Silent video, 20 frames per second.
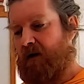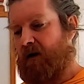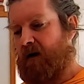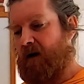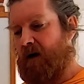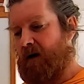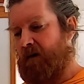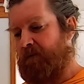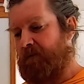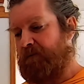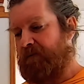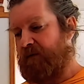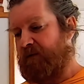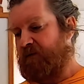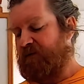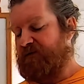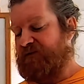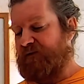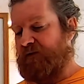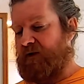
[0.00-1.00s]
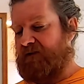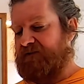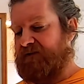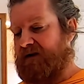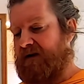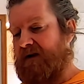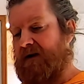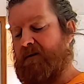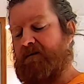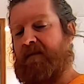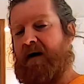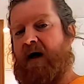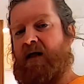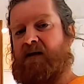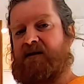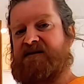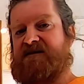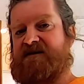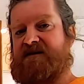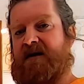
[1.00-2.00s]
But we do have to kind of
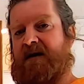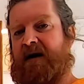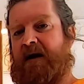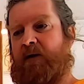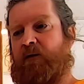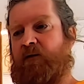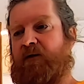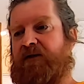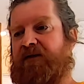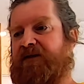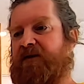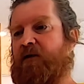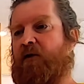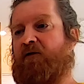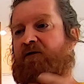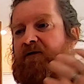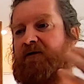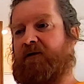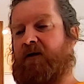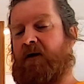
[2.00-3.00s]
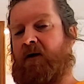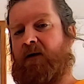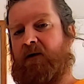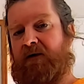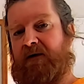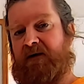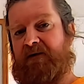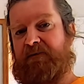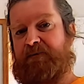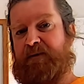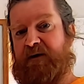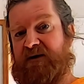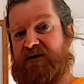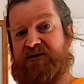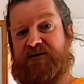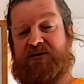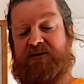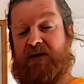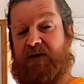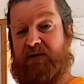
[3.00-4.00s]
balance that out with the overall kind of
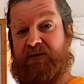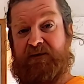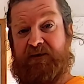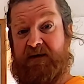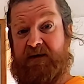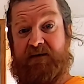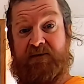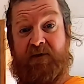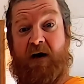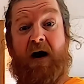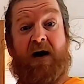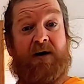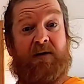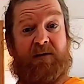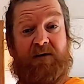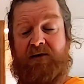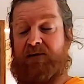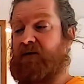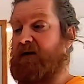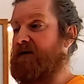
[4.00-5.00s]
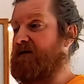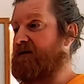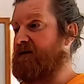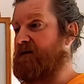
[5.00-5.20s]
picture of the environment, right?